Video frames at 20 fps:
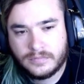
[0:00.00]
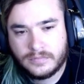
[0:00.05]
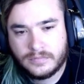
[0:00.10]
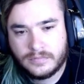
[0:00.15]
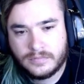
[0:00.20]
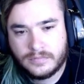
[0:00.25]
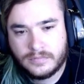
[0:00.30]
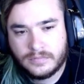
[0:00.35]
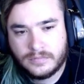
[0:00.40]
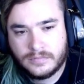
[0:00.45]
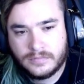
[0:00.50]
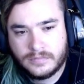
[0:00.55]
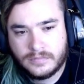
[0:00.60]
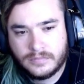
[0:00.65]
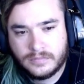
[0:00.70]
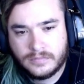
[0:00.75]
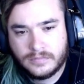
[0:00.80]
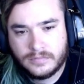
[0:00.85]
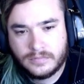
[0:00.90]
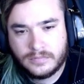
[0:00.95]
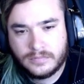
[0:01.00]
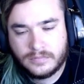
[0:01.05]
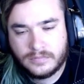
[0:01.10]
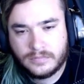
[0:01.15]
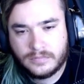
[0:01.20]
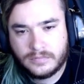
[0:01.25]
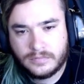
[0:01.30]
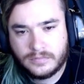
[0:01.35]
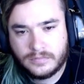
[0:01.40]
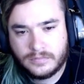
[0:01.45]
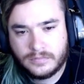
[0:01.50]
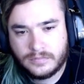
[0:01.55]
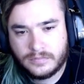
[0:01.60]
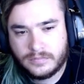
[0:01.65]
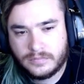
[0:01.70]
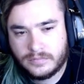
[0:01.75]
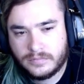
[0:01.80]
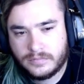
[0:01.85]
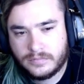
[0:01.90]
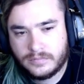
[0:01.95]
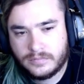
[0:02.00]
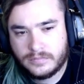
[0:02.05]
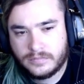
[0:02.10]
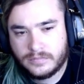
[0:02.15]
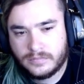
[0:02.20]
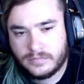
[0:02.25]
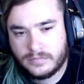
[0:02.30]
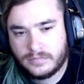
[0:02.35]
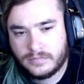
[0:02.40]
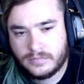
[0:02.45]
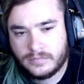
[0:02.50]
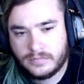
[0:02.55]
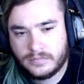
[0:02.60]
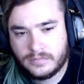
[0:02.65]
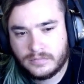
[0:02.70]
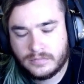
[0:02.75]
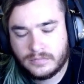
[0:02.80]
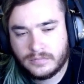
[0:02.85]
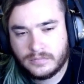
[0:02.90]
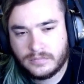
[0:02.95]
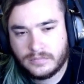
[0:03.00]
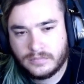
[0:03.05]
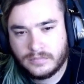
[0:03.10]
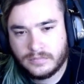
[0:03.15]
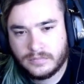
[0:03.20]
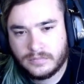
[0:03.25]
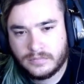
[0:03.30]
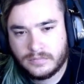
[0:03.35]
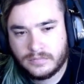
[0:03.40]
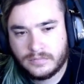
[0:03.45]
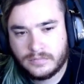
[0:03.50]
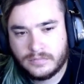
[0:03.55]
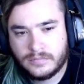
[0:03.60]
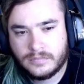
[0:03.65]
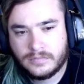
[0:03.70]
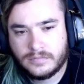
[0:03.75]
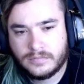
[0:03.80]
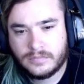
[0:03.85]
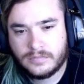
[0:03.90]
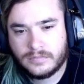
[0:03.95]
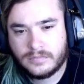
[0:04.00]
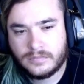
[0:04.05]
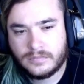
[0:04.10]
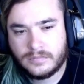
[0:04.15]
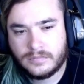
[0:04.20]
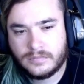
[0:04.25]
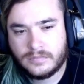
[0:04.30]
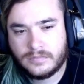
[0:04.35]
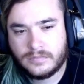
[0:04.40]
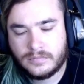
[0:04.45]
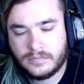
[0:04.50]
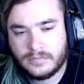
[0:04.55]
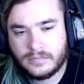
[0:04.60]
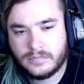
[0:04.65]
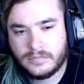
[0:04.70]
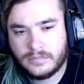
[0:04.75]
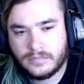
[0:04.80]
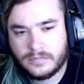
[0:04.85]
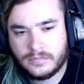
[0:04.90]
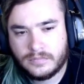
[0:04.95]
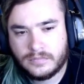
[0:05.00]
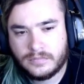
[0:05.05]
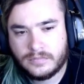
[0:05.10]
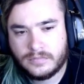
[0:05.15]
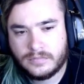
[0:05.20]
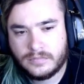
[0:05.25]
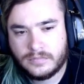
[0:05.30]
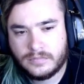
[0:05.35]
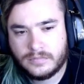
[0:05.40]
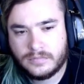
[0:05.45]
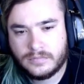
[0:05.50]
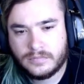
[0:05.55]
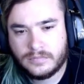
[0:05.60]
The person shown says nothing.